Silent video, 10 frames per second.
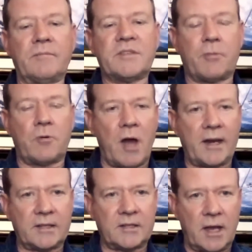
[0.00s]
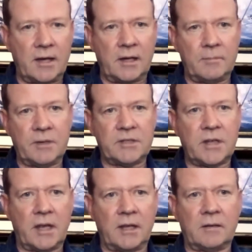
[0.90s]
sporadic data had been
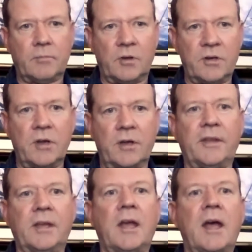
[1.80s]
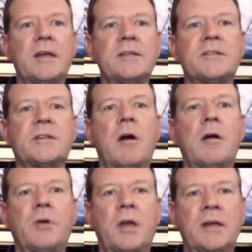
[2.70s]
taken, but nothing as
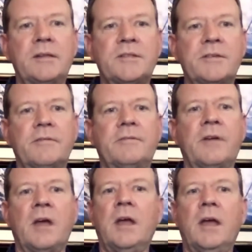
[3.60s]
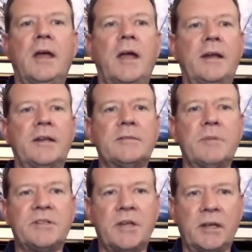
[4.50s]
comprehensive and as
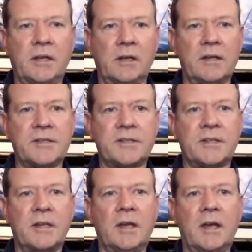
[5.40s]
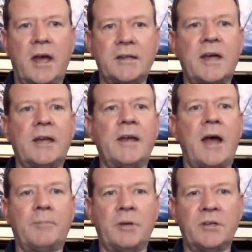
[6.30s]
meticulous as had
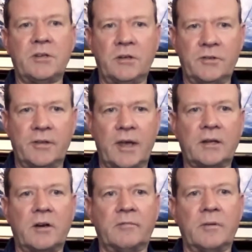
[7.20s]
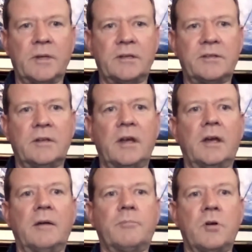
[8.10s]
happened under that government
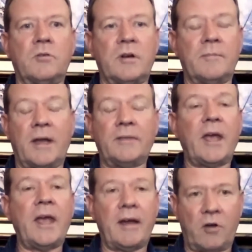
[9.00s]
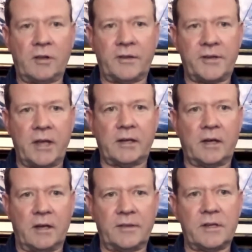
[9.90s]
program. And they have all the
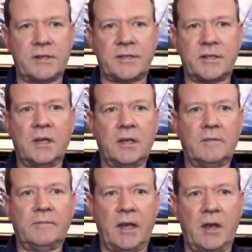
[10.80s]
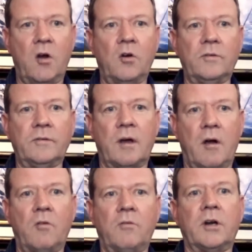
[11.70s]
data on this. They own
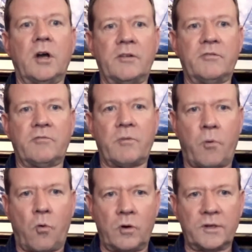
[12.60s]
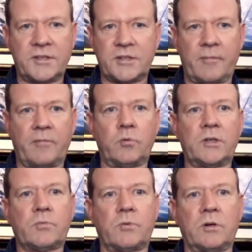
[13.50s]
over 100 reports, some of
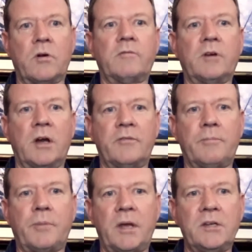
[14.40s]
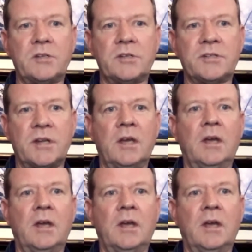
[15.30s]
which were over 100 pages.